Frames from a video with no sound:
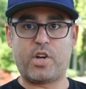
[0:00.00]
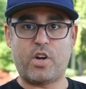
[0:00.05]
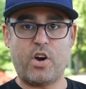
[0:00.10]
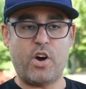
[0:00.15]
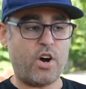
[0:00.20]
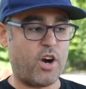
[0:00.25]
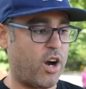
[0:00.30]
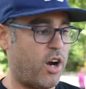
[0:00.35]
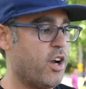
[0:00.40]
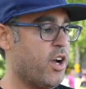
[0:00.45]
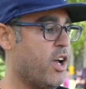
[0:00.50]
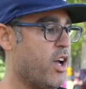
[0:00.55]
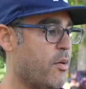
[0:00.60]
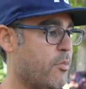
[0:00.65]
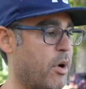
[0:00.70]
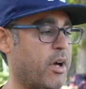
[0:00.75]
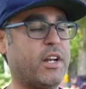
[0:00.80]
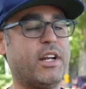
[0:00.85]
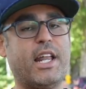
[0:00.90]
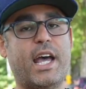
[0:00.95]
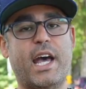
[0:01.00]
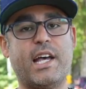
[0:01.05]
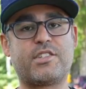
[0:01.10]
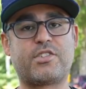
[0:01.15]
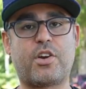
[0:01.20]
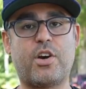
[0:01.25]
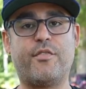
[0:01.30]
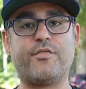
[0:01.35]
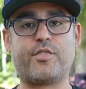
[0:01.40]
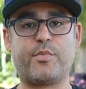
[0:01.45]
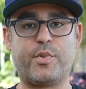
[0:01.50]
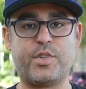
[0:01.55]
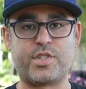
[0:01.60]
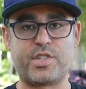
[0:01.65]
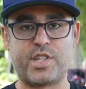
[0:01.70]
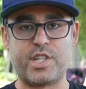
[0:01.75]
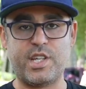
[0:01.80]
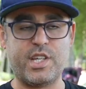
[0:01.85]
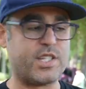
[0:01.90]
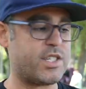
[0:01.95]
car, but it has comfortable
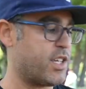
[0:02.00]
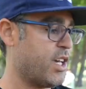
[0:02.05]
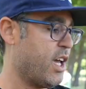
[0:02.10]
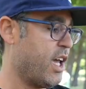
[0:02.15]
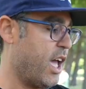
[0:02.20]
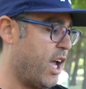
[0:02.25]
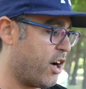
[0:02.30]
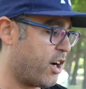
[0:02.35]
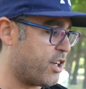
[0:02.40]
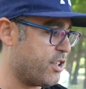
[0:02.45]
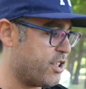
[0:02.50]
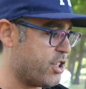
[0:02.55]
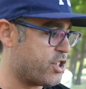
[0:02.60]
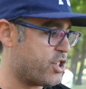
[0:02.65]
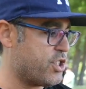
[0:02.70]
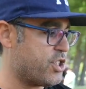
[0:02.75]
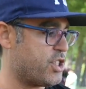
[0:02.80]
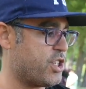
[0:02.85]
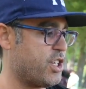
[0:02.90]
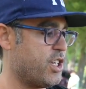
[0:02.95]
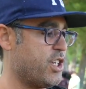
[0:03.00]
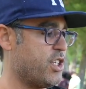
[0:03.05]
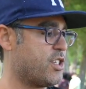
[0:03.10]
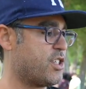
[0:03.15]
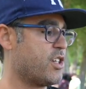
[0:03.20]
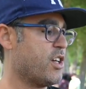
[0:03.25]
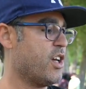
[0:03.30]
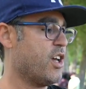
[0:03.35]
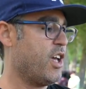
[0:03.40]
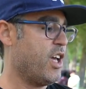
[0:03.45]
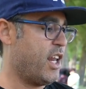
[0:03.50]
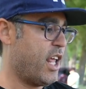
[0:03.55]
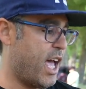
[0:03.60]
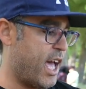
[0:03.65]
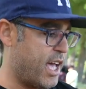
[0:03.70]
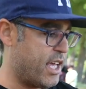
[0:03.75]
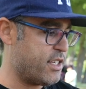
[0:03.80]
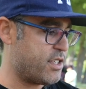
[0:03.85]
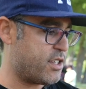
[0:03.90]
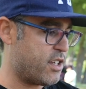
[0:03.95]
seats, air conditioned seats, it
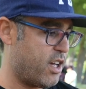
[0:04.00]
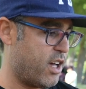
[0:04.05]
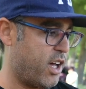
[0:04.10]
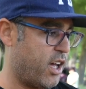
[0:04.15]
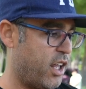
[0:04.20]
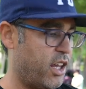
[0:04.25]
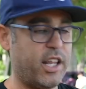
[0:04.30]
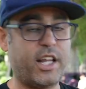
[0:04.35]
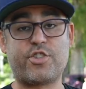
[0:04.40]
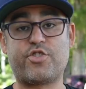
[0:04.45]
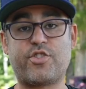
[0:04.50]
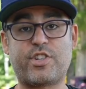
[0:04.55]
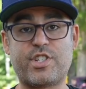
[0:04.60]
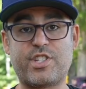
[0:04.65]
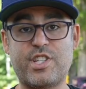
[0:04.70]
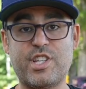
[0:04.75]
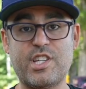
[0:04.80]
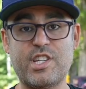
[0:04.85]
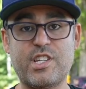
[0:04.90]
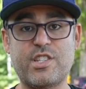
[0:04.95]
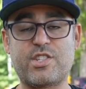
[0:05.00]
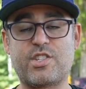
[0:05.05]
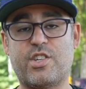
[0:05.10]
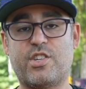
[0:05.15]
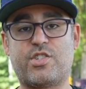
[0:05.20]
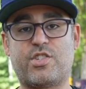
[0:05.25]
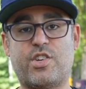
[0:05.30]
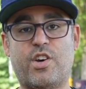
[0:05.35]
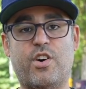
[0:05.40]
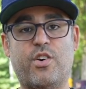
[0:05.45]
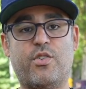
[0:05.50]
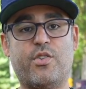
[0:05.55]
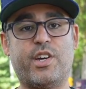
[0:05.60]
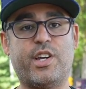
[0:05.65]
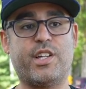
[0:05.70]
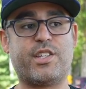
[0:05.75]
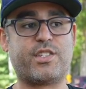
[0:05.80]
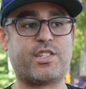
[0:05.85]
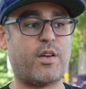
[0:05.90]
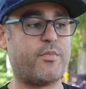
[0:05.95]
has electric seats, so
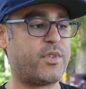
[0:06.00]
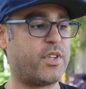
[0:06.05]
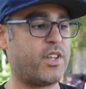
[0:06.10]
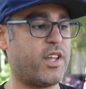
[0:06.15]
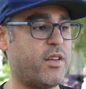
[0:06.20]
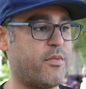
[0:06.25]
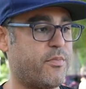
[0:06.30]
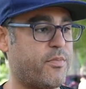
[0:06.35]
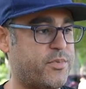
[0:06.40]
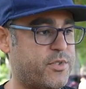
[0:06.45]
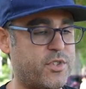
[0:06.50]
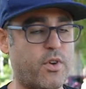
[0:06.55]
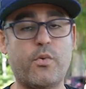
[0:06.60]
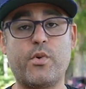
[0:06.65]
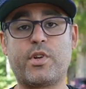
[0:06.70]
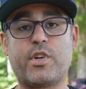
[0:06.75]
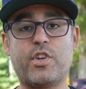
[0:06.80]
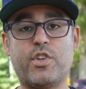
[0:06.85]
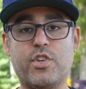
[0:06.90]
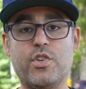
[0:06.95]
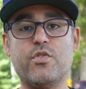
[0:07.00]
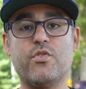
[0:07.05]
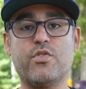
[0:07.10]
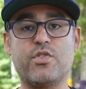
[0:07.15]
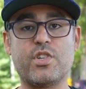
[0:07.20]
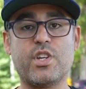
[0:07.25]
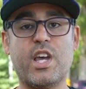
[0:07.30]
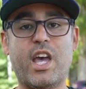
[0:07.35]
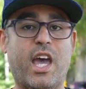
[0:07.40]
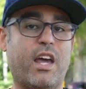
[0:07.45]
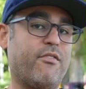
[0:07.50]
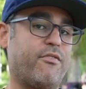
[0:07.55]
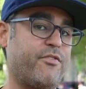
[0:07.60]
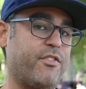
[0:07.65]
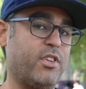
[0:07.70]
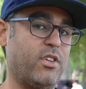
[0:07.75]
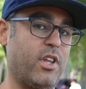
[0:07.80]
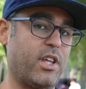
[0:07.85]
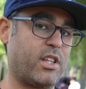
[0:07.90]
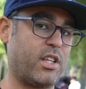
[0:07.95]
it's something that someone could use and
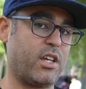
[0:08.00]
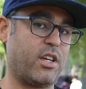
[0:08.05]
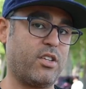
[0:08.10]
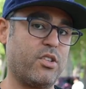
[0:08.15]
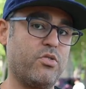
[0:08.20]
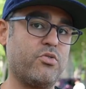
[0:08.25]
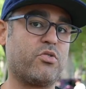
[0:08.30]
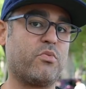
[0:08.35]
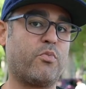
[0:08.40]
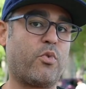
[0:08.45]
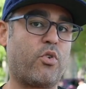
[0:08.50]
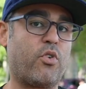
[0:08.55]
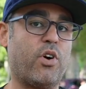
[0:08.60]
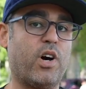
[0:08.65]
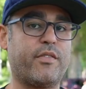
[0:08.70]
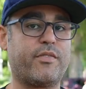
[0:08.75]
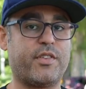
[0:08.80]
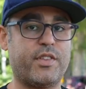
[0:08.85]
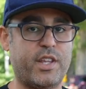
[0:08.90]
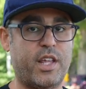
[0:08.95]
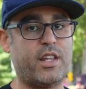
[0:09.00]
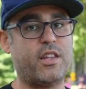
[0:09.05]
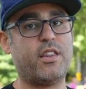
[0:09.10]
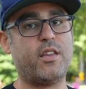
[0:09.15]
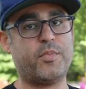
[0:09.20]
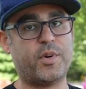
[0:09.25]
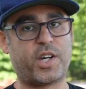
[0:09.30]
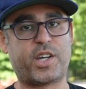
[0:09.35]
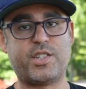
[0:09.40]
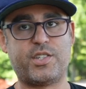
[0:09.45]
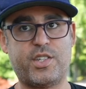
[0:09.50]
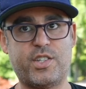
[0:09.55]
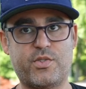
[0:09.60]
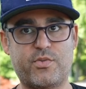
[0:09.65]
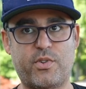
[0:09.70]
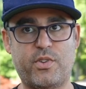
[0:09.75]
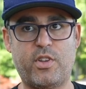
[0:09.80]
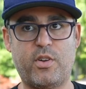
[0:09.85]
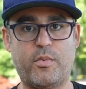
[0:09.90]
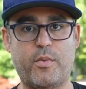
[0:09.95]
feel like they could use it more often than the bucket seats
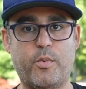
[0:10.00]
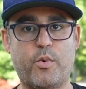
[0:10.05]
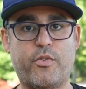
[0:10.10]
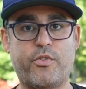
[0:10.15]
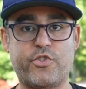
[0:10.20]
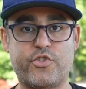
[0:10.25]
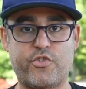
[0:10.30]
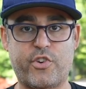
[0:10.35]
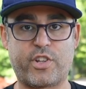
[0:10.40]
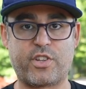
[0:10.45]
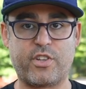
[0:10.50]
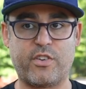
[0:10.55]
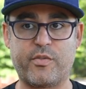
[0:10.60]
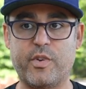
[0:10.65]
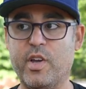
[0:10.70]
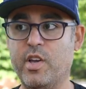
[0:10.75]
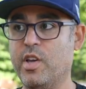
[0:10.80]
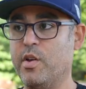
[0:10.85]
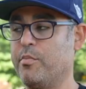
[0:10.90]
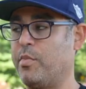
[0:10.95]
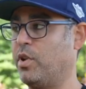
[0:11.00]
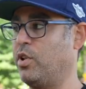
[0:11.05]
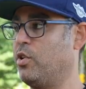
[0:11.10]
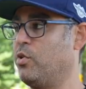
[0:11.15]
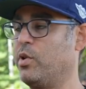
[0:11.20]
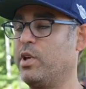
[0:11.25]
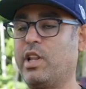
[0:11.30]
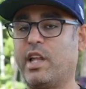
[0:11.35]
are a little bit more restrictive. But Louie